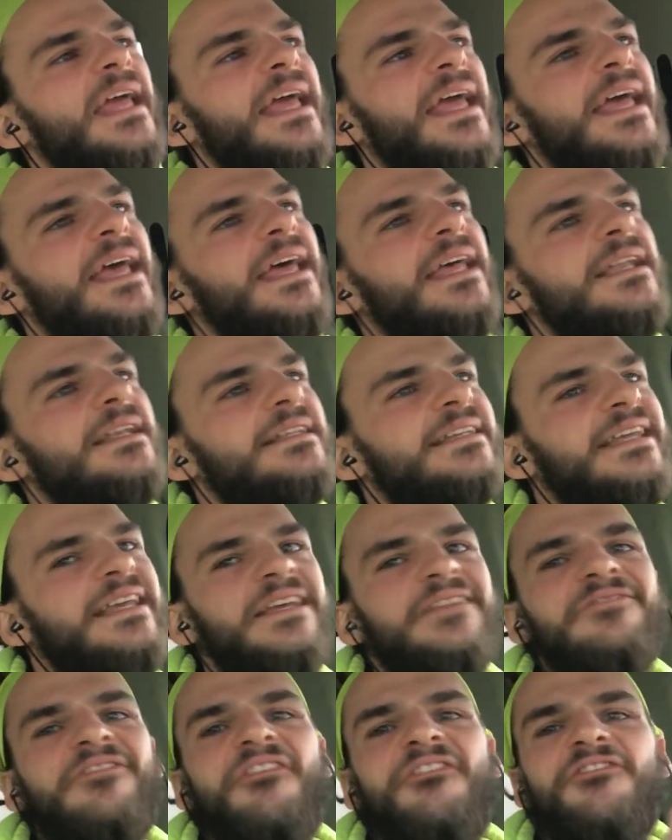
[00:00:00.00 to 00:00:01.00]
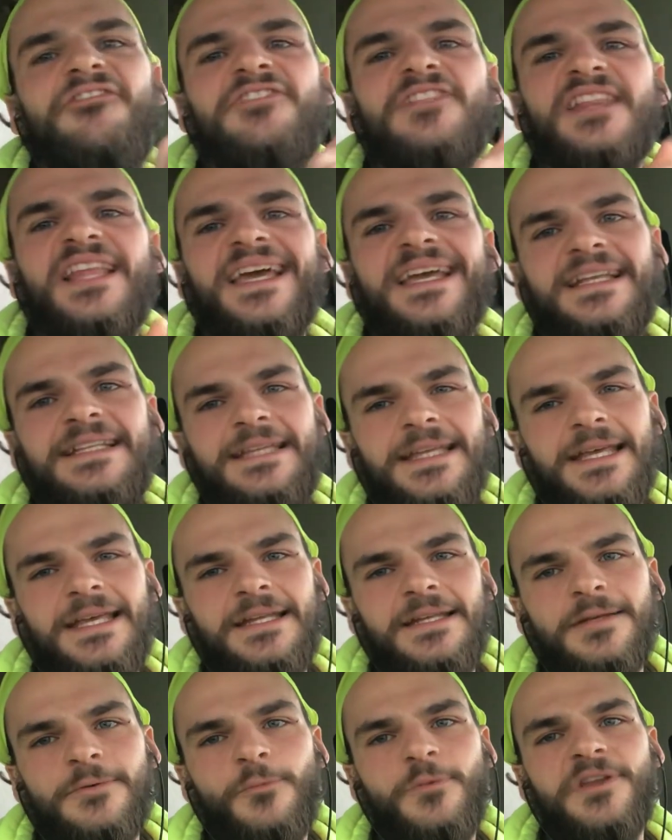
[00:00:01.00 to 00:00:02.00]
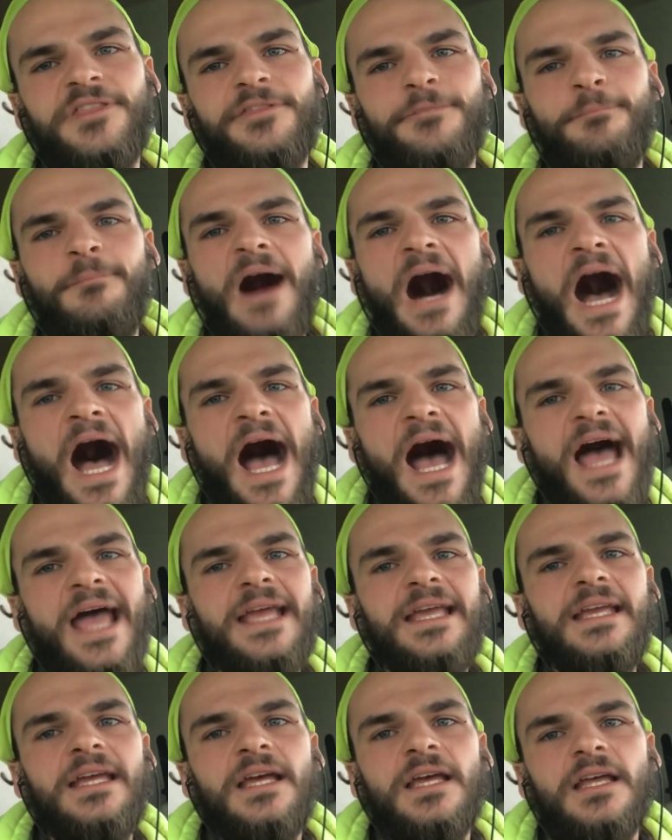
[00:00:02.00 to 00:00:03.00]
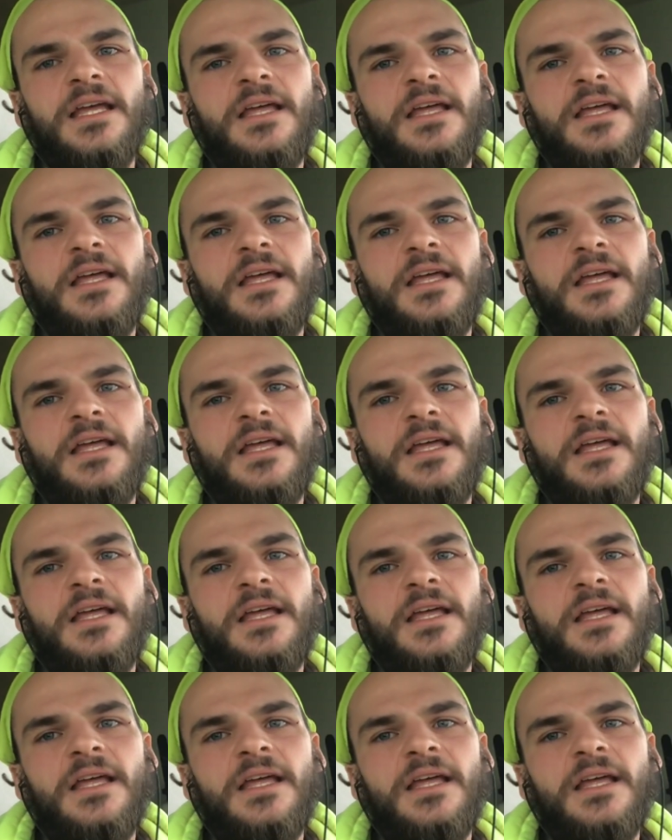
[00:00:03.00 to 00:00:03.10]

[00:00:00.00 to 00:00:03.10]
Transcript: it conflicted with my